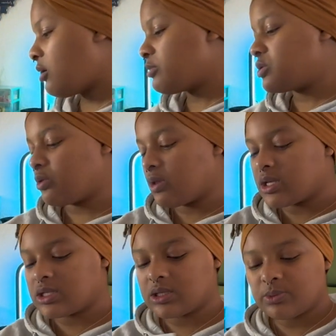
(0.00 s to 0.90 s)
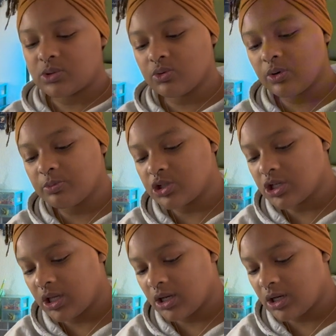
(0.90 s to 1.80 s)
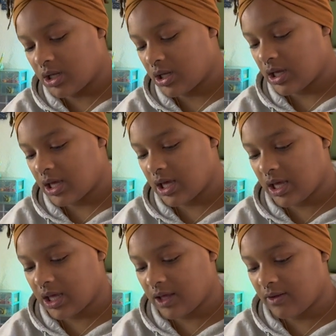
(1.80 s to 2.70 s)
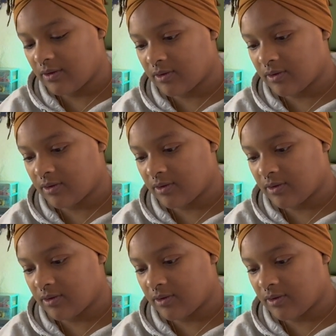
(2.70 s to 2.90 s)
So this subscription is